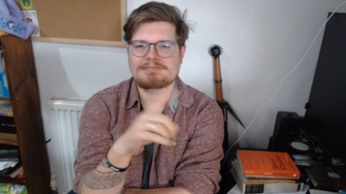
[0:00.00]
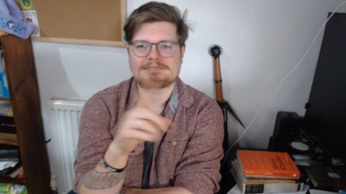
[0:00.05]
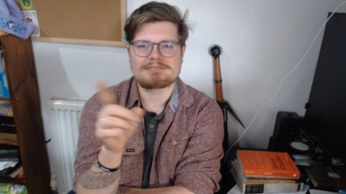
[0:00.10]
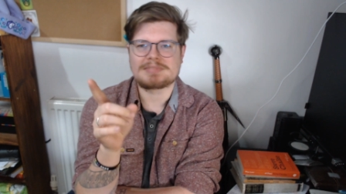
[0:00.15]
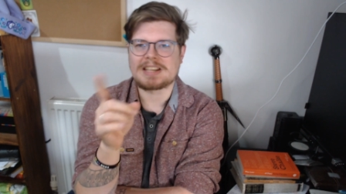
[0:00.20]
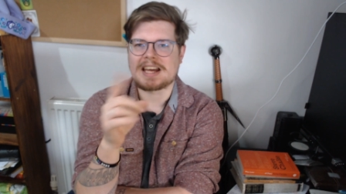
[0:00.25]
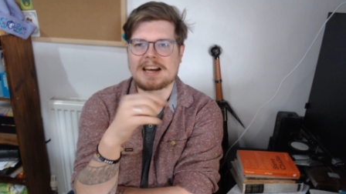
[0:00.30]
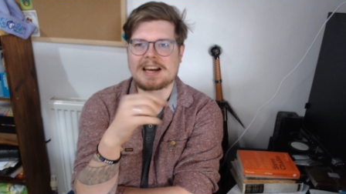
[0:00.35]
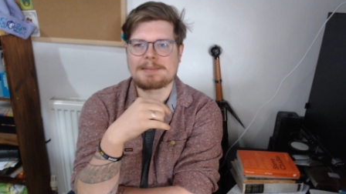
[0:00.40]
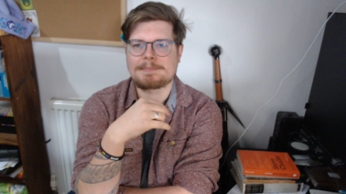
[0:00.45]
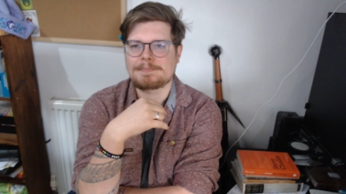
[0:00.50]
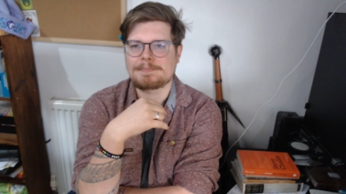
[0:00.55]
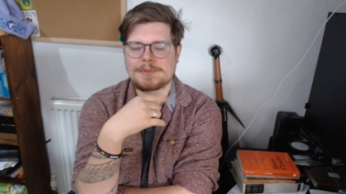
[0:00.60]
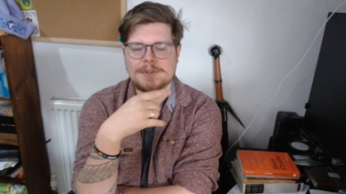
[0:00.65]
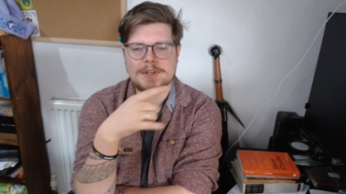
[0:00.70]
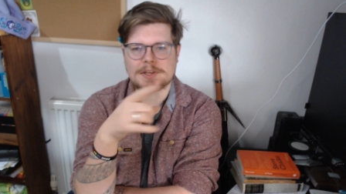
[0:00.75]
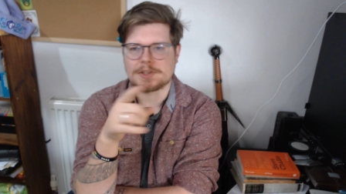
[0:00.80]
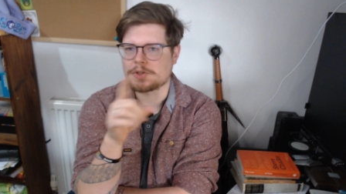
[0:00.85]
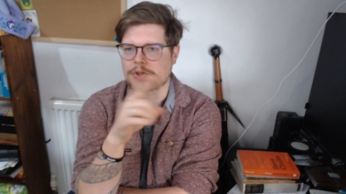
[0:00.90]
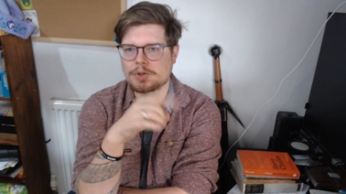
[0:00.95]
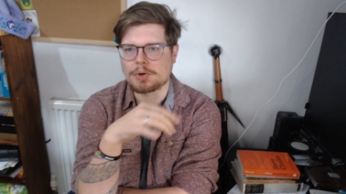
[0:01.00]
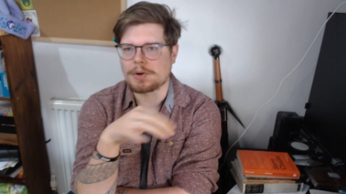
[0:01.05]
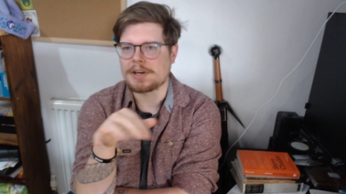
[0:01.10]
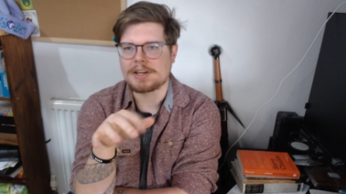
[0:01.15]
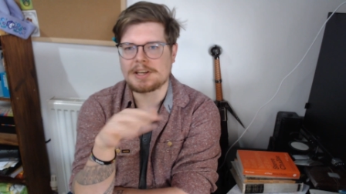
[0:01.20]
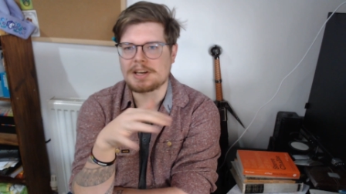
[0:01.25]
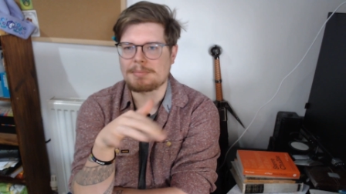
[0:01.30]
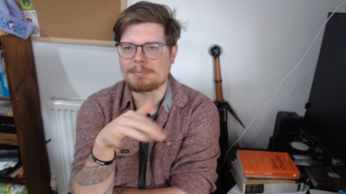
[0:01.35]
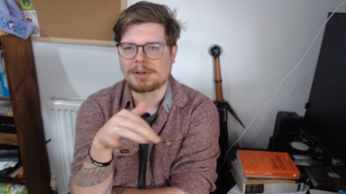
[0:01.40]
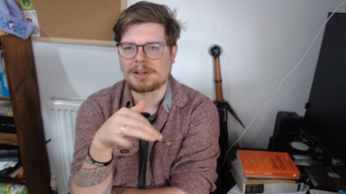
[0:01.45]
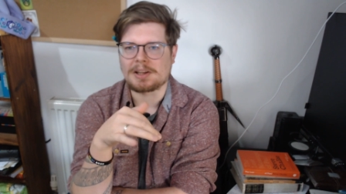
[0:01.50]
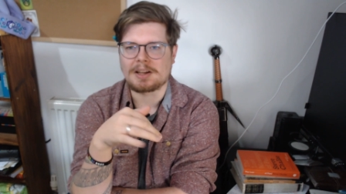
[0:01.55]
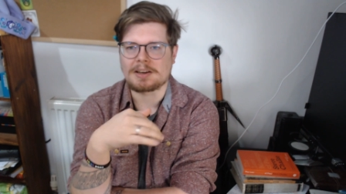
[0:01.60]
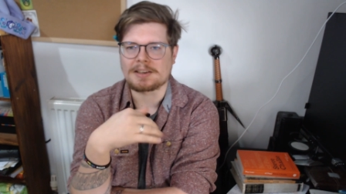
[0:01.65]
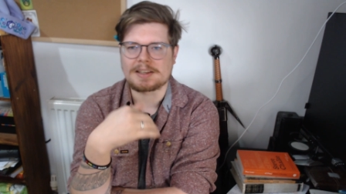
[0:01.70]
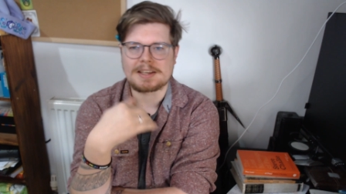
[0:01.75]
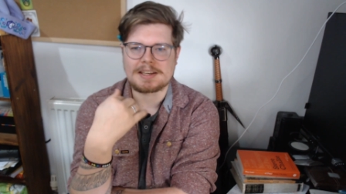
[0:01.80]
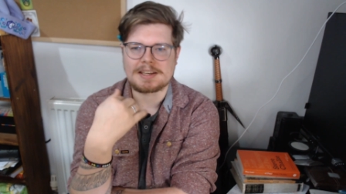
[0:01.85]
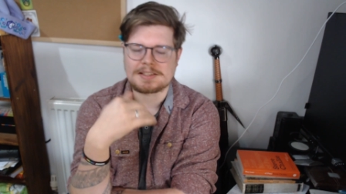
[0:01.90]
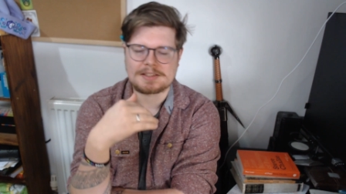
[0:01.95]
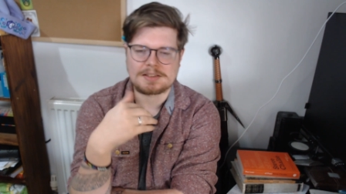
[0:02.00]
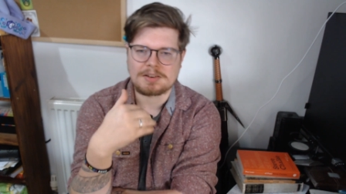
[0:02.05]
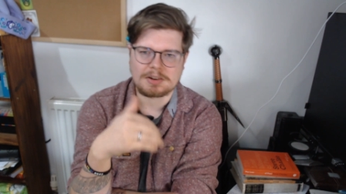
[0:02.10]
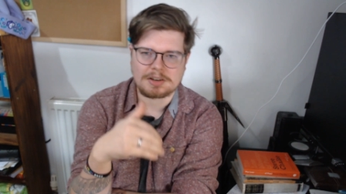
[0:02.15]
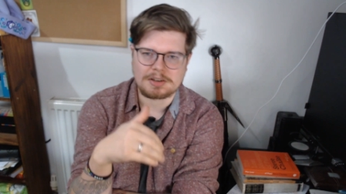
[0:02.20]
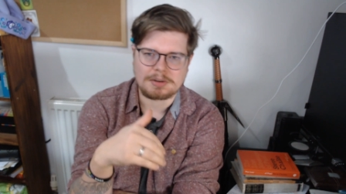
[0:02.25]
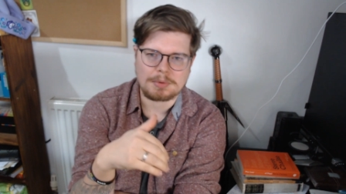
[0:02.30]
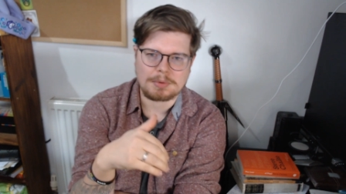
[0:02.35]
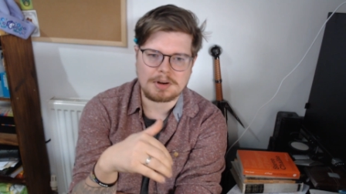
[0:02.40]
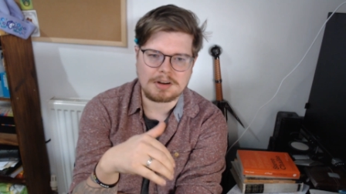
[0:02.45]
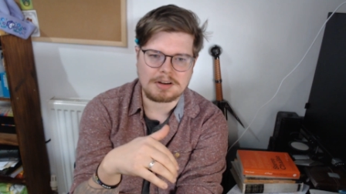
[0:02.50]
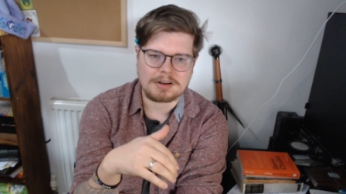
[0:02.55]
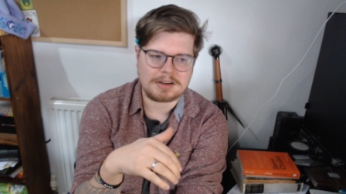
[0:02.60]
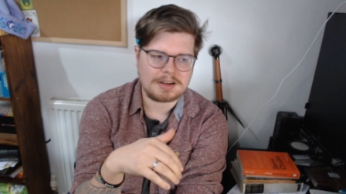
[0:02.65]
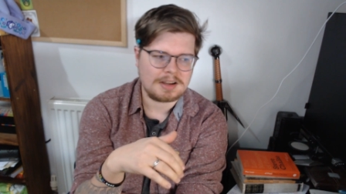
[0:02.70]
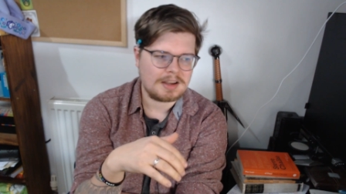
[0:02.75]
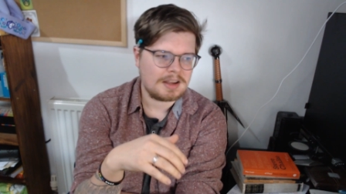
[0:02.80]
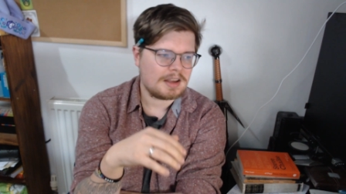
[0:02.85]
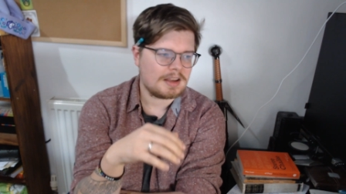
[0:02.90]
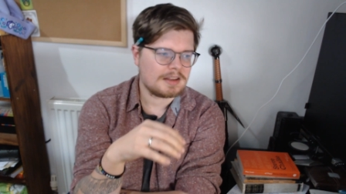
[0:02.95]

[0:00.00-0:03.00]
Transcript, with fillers: nah, this joining at Malarkey, it's not going to work.